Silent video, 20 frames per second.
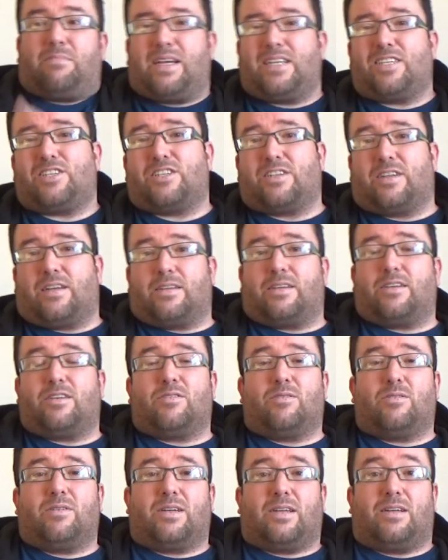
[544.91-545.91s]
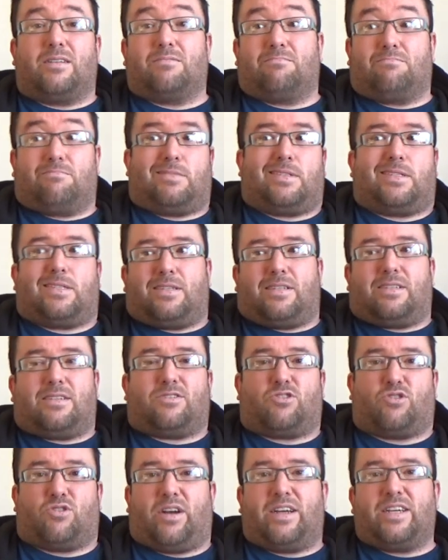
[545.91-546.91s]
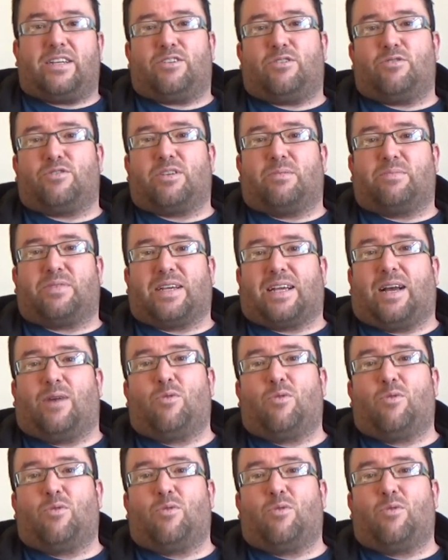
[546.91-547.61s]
mention it, you know, and I'll try and do something.